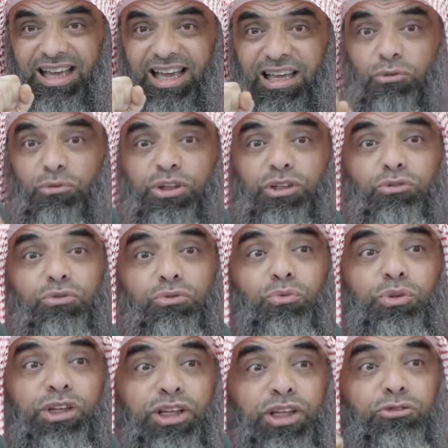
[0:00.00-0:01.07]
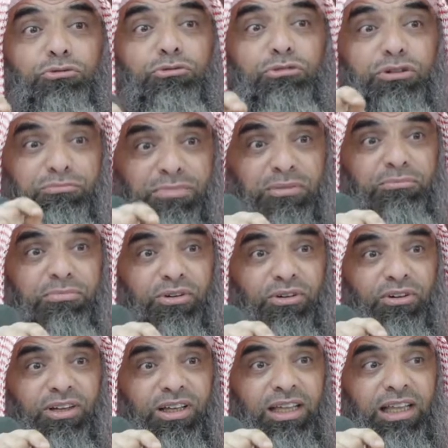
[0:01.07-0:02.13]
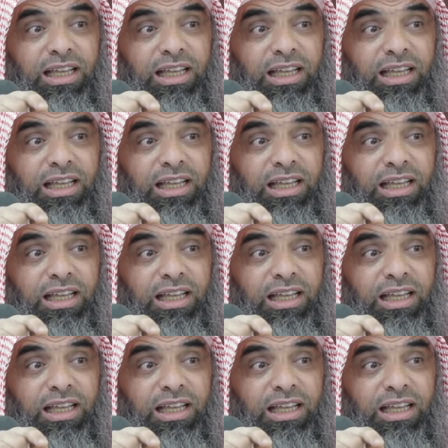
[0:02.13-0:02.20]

And we, we need to remember